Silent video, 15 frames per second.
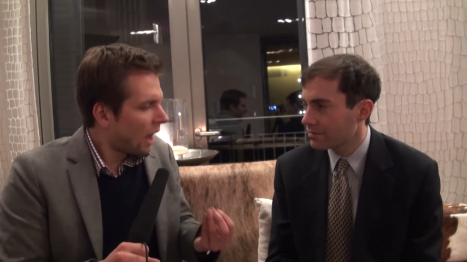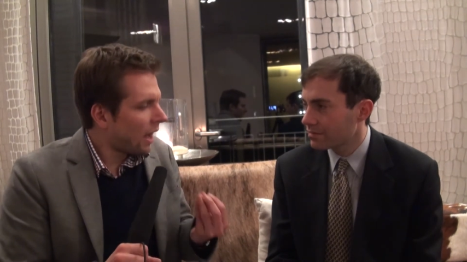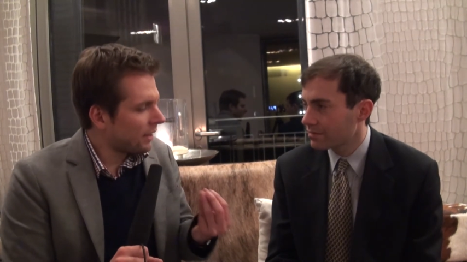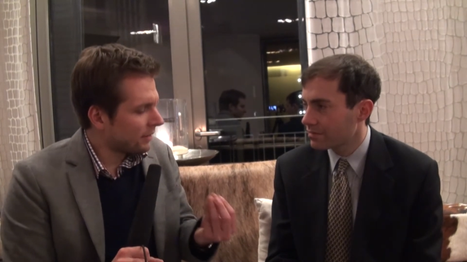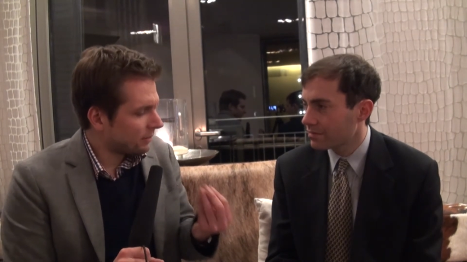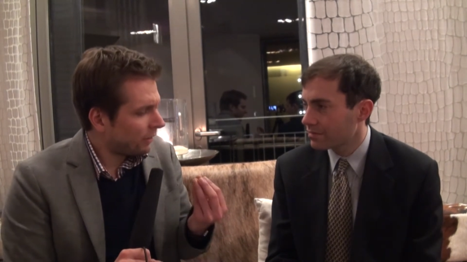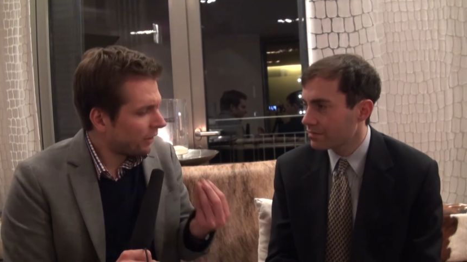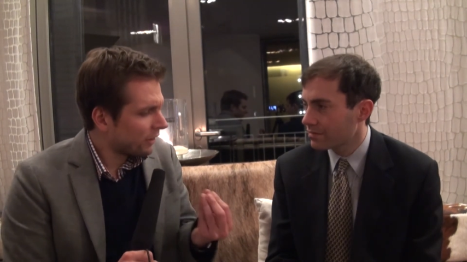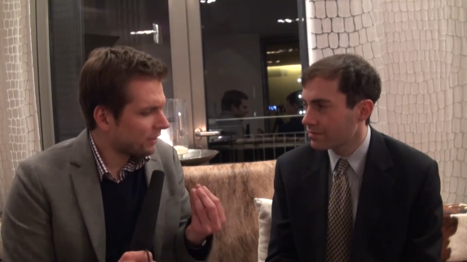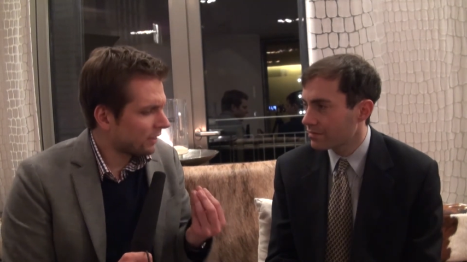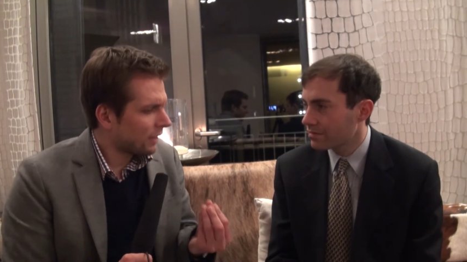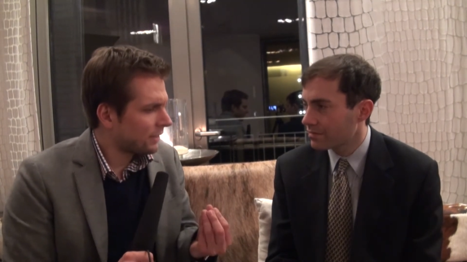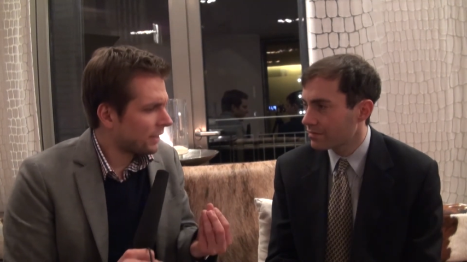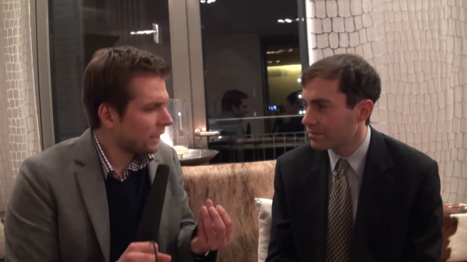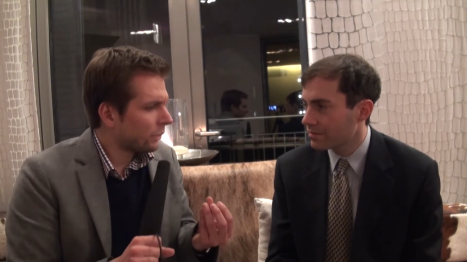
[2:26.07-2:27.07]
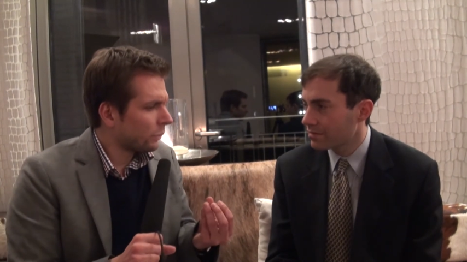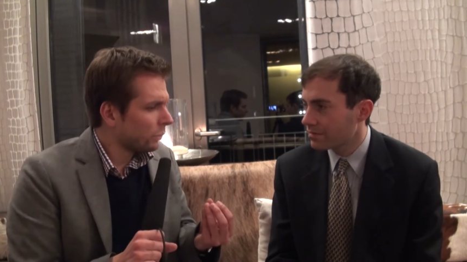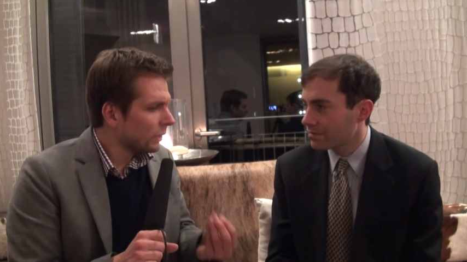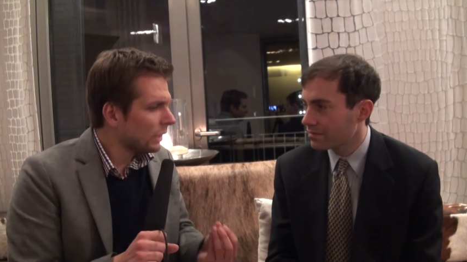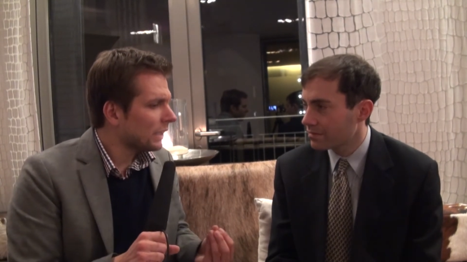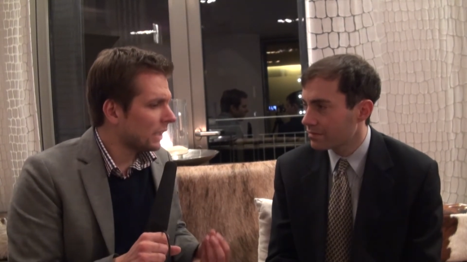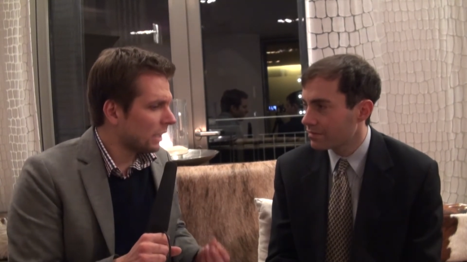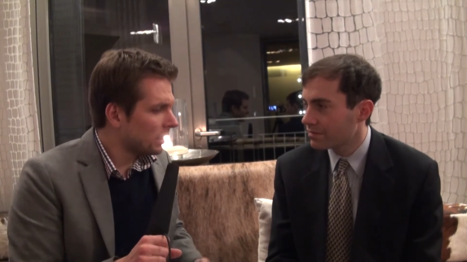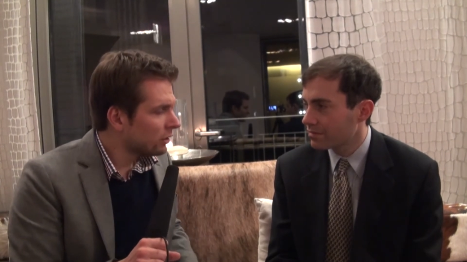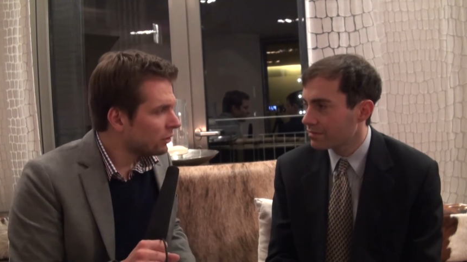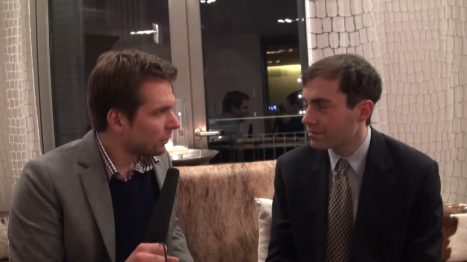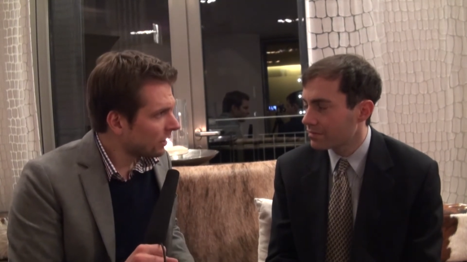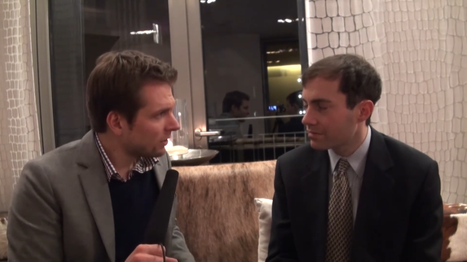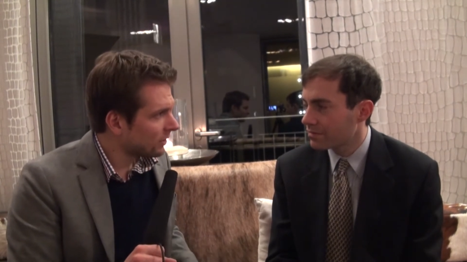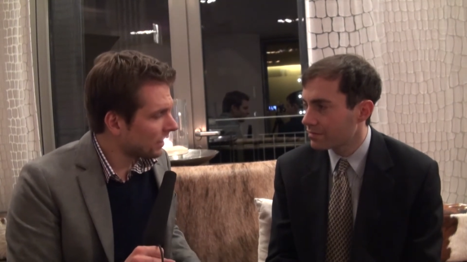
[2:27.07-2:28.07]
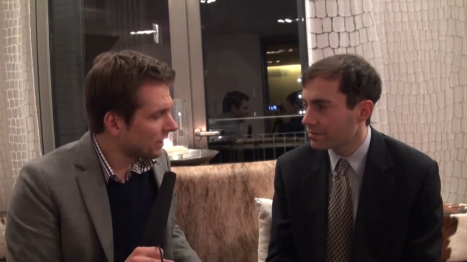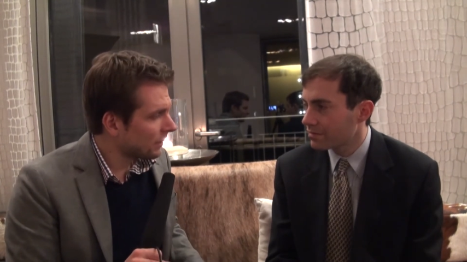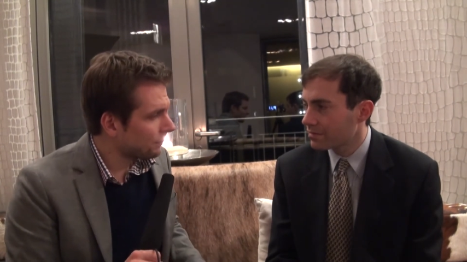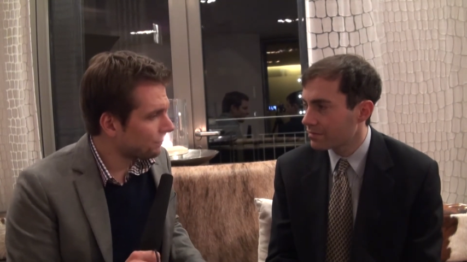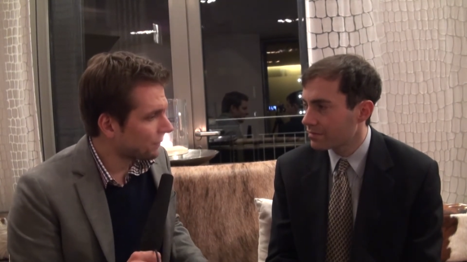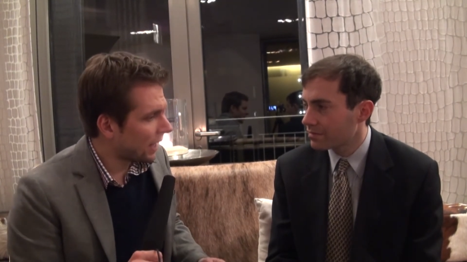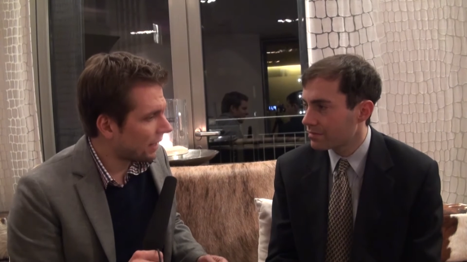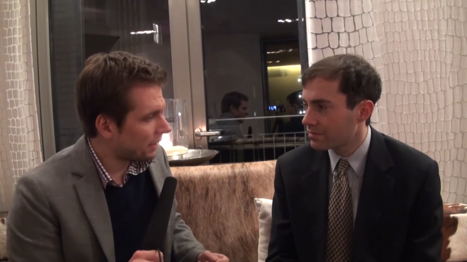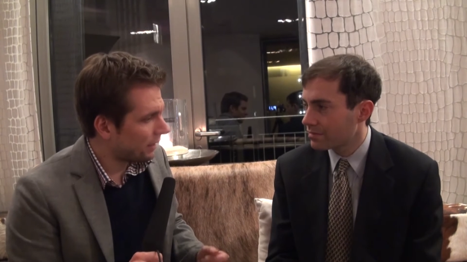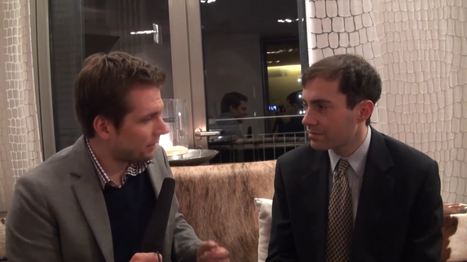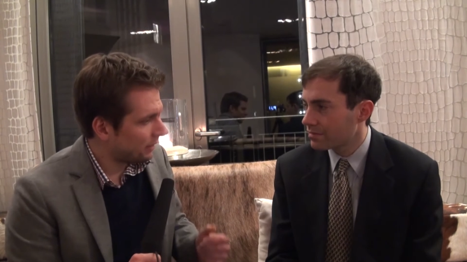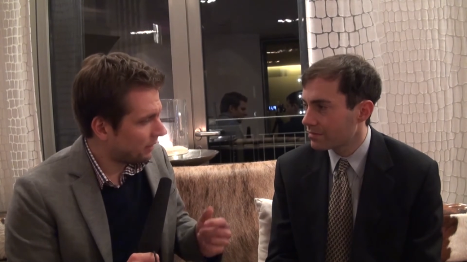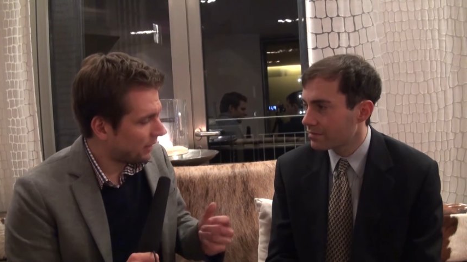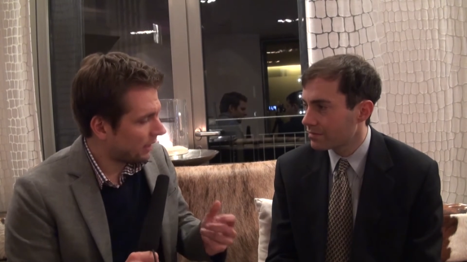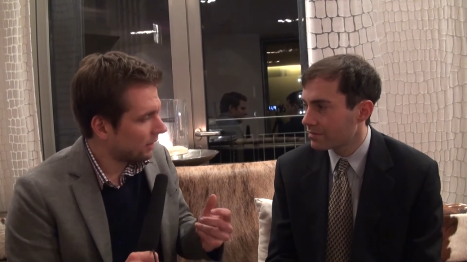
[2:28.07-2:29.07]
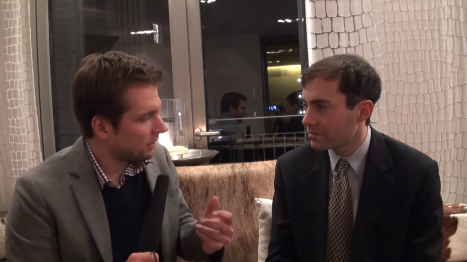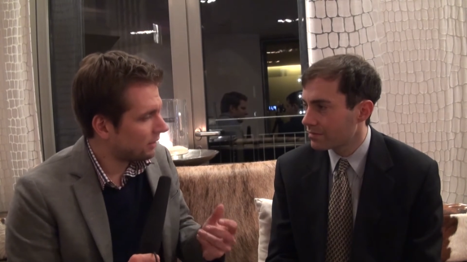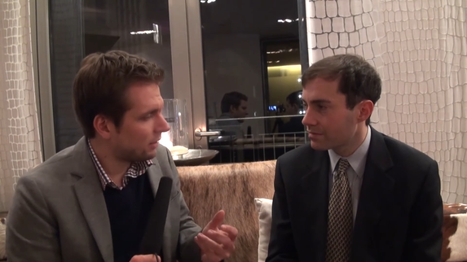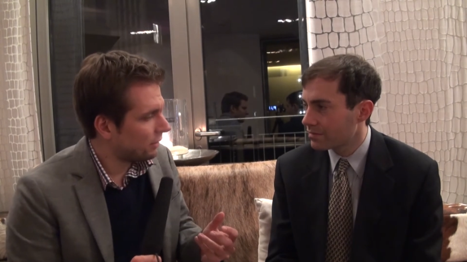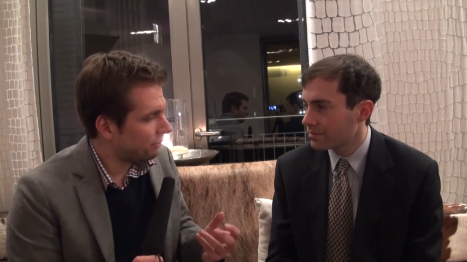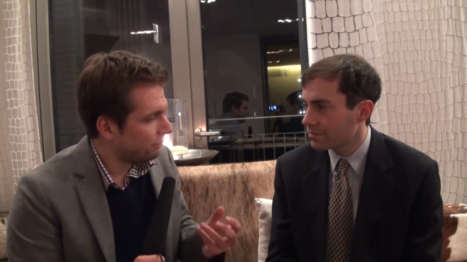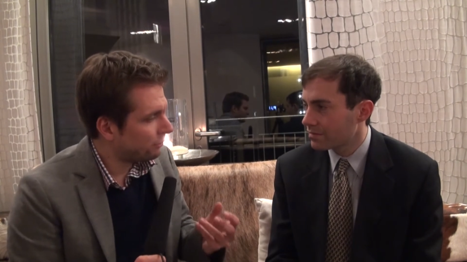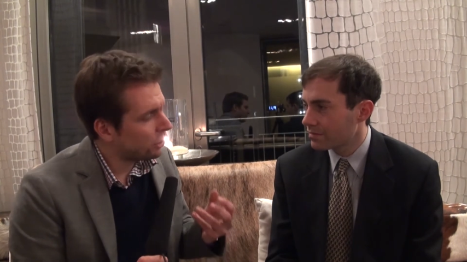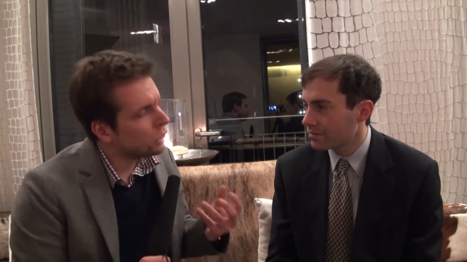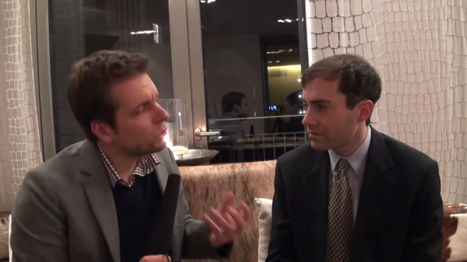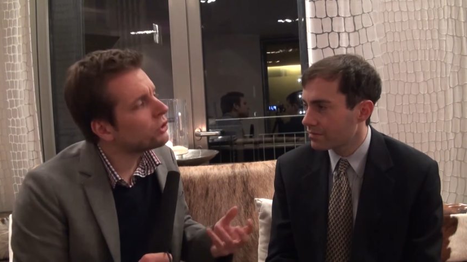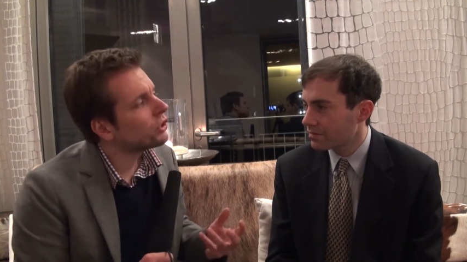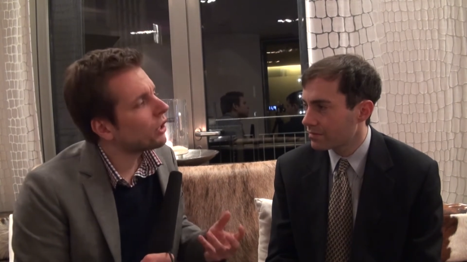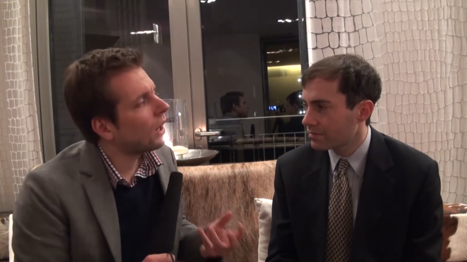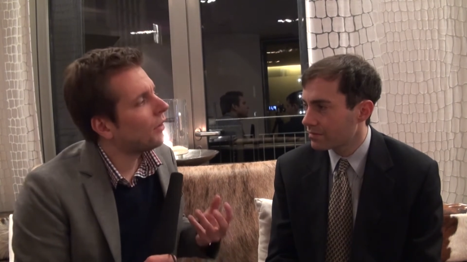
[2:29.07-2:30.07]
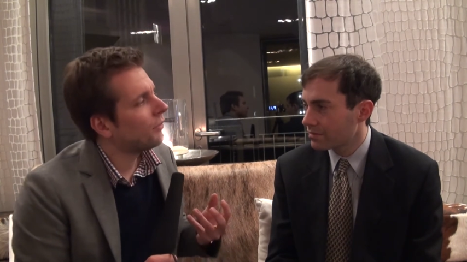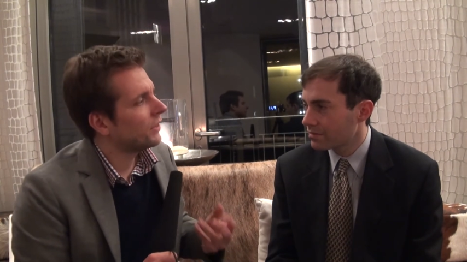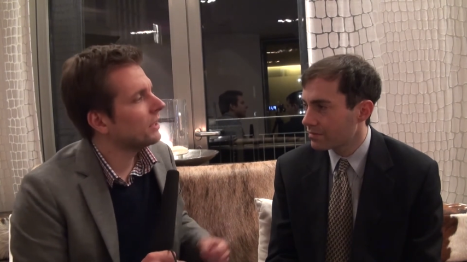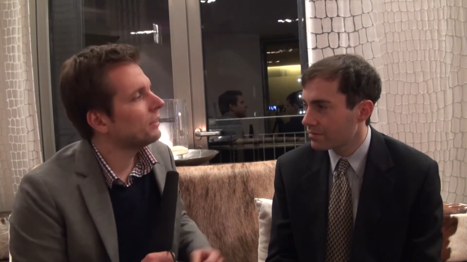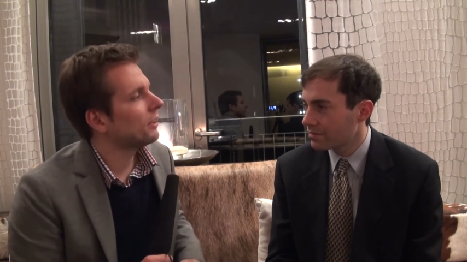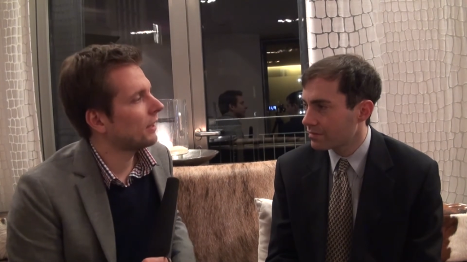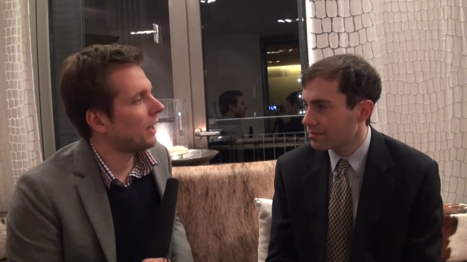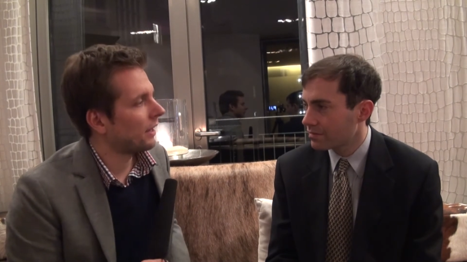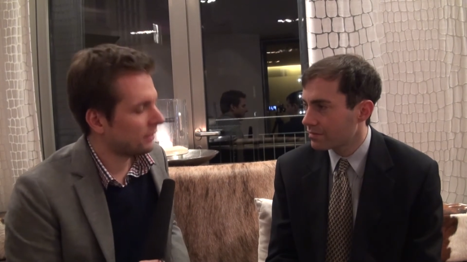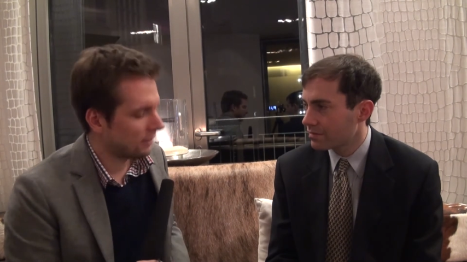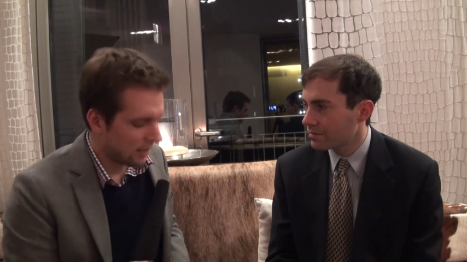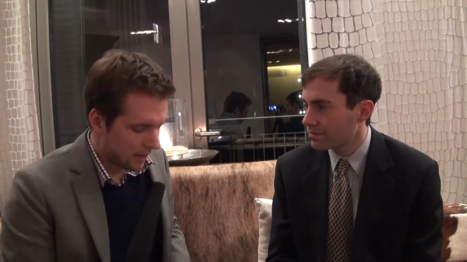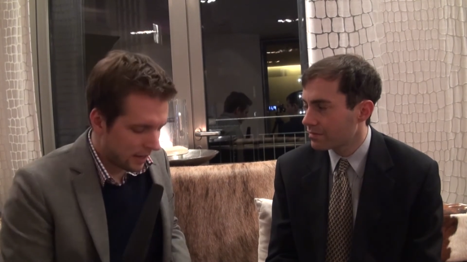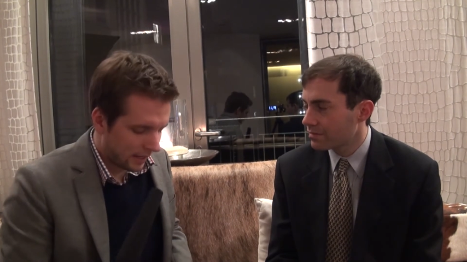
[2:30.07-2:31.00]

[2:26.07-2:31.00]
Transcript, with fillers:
Speaker 1: as far as I think, really interesting, and that, that is the future of the internet.